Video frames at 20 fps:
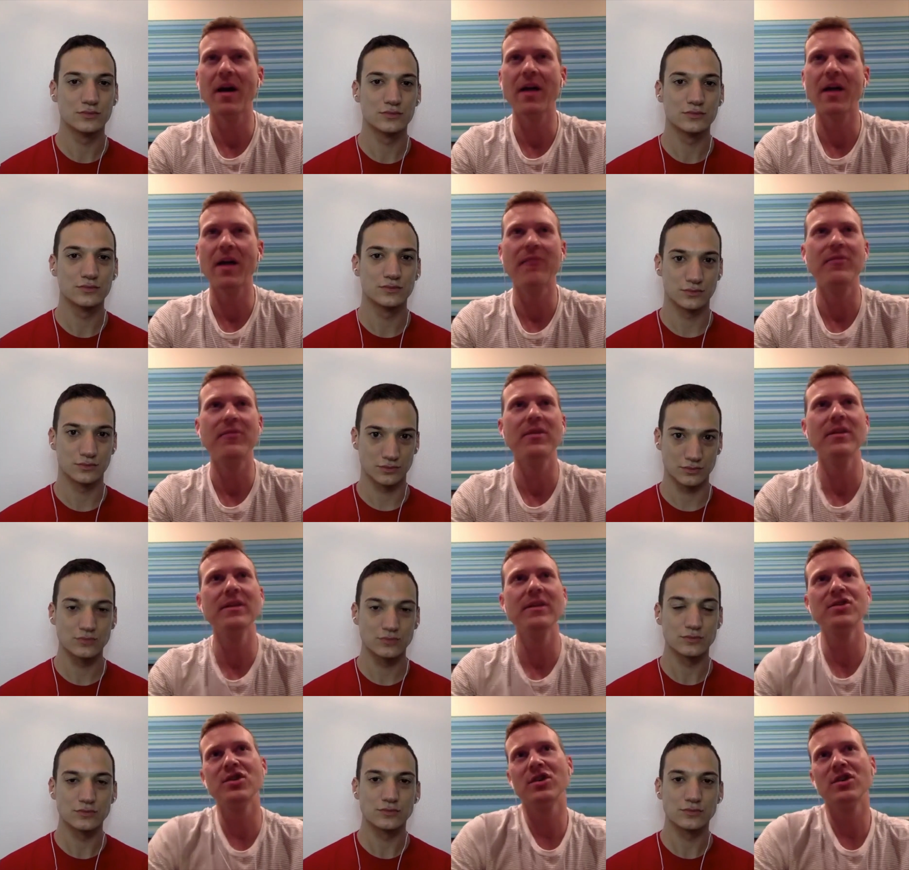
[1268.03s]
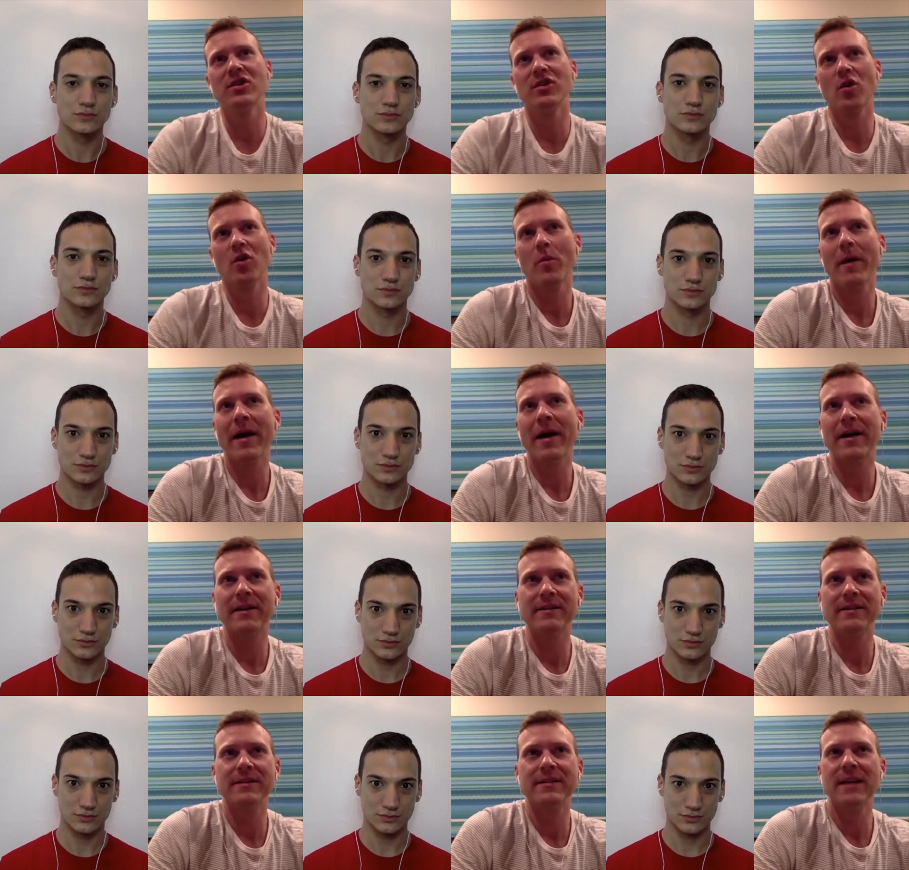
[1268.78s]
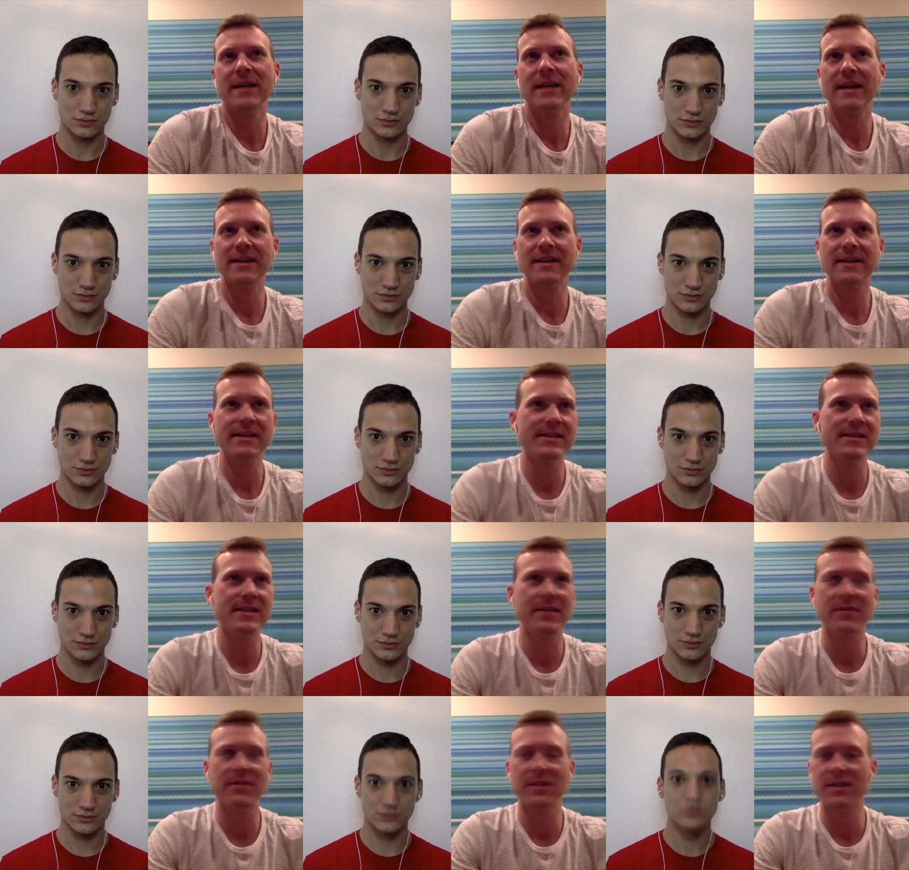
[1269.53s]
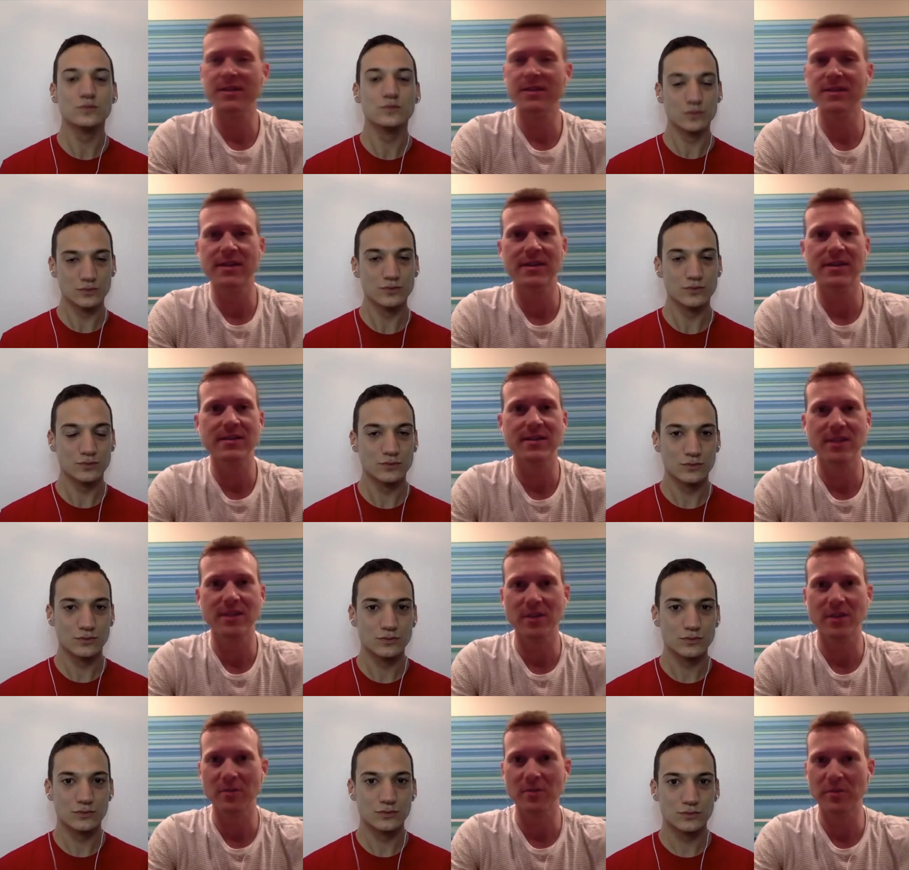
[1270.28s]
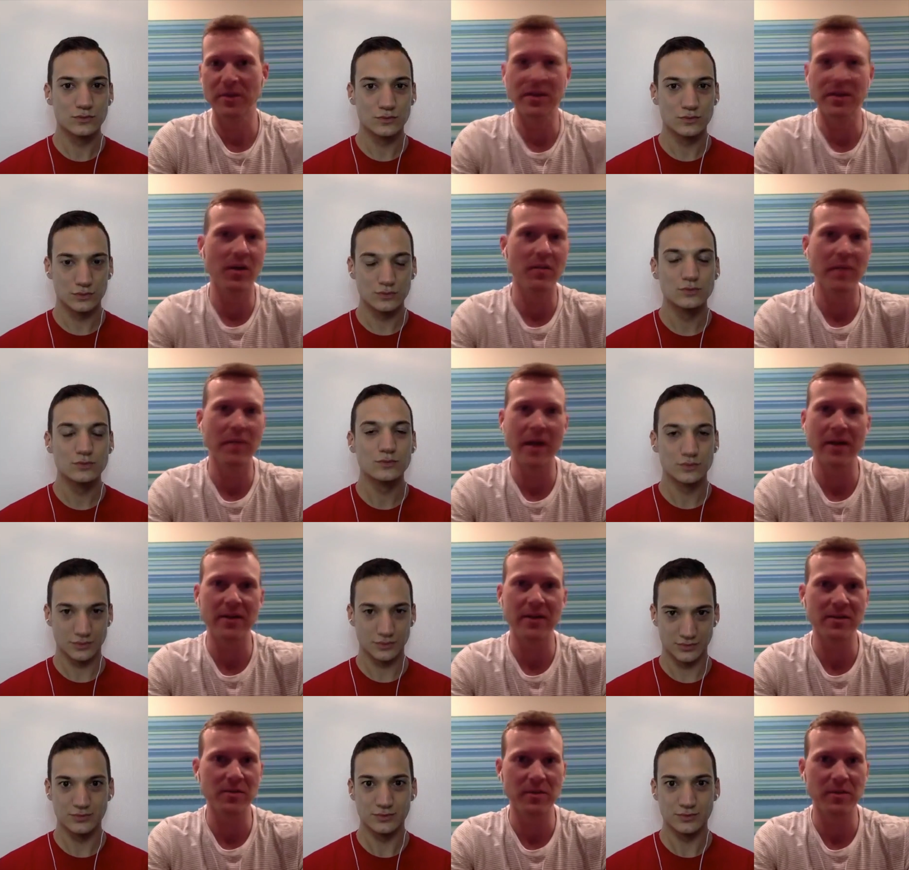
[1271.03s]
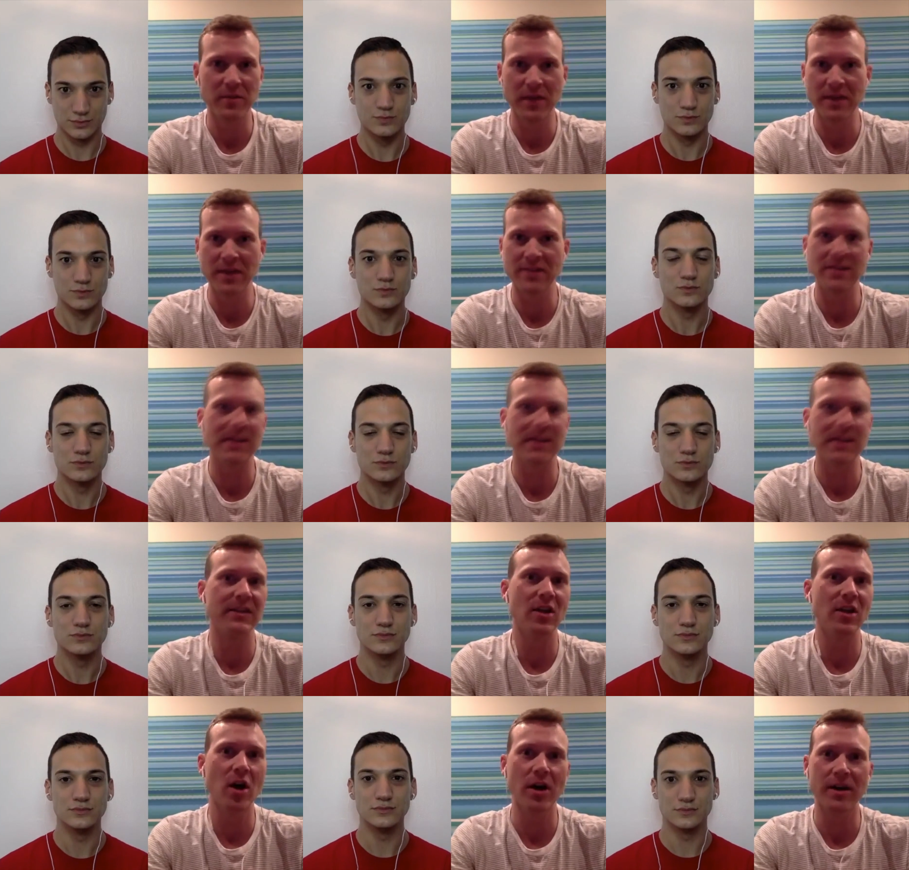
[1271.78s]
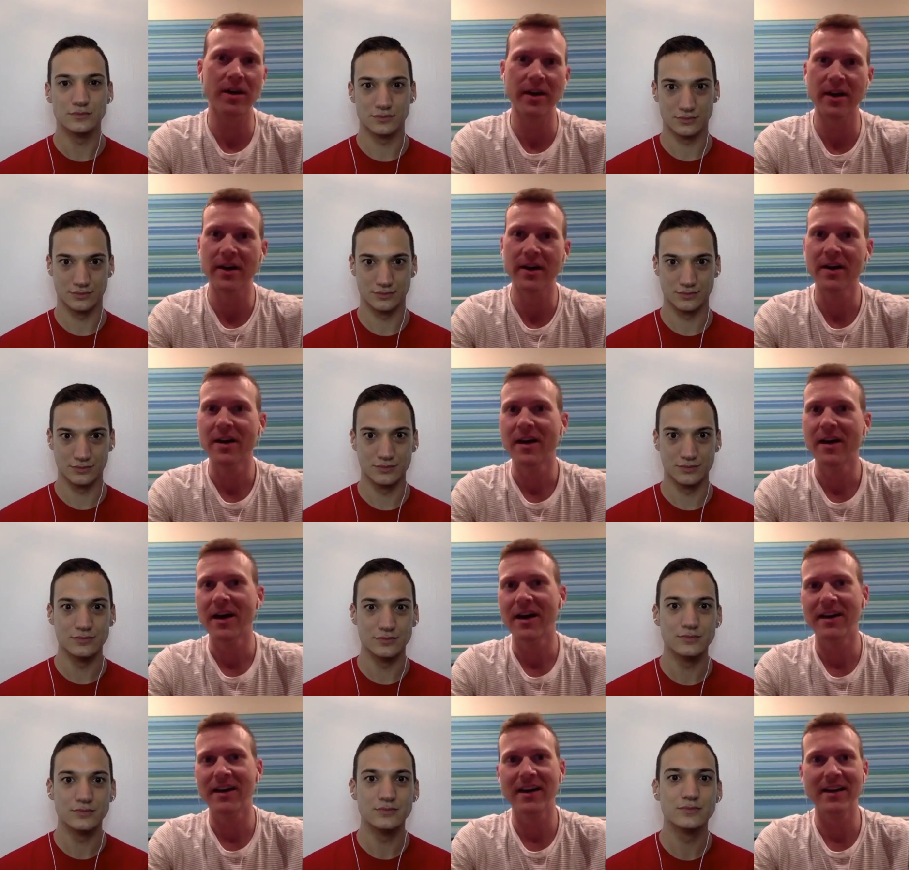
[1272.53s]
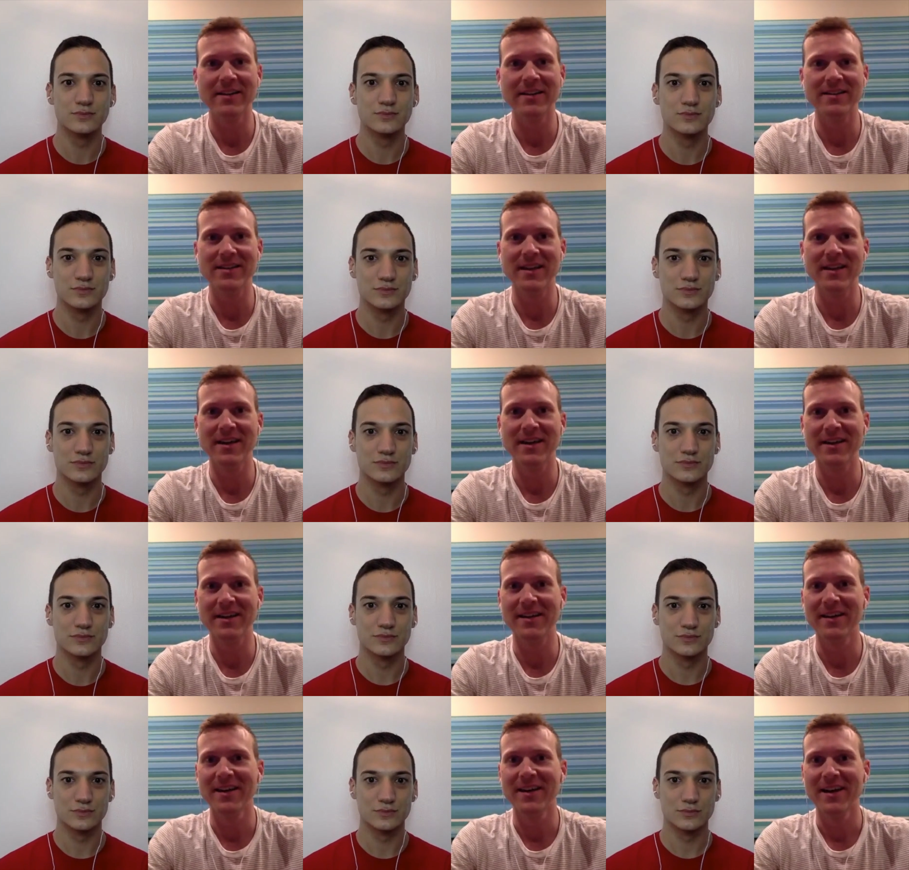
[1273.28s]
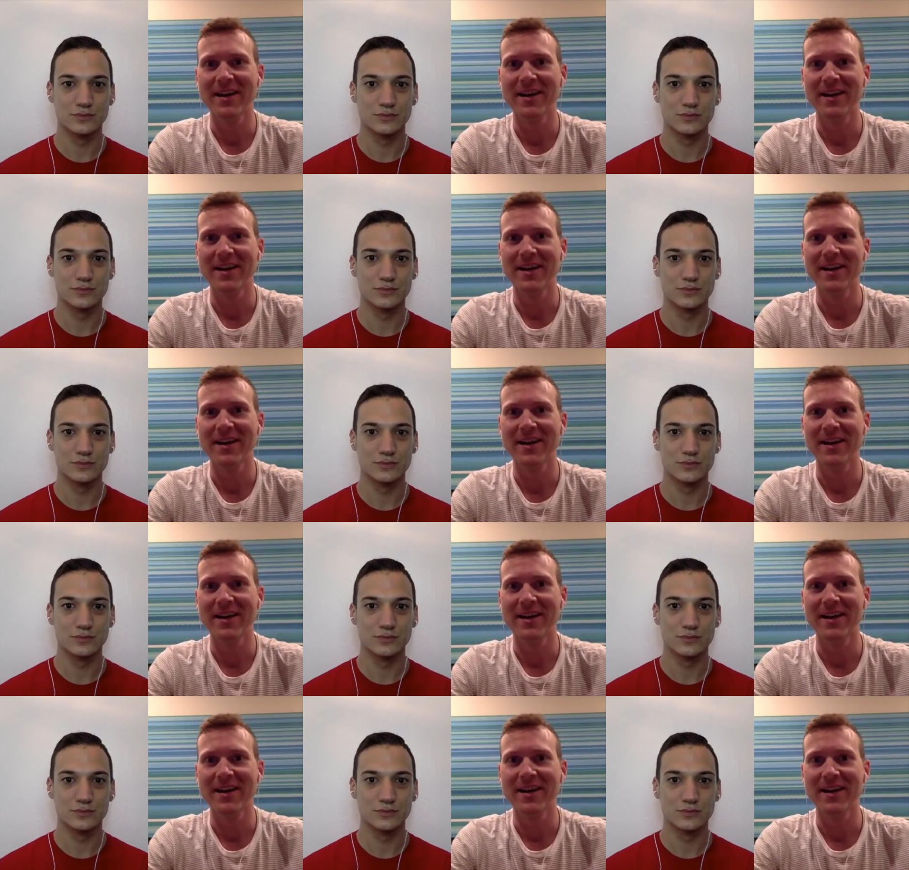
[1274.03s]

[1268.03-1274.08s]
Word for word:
Speaker 1: I feel like she could go back into nineteen seventy six and compete on balance beam against like Nadia and against like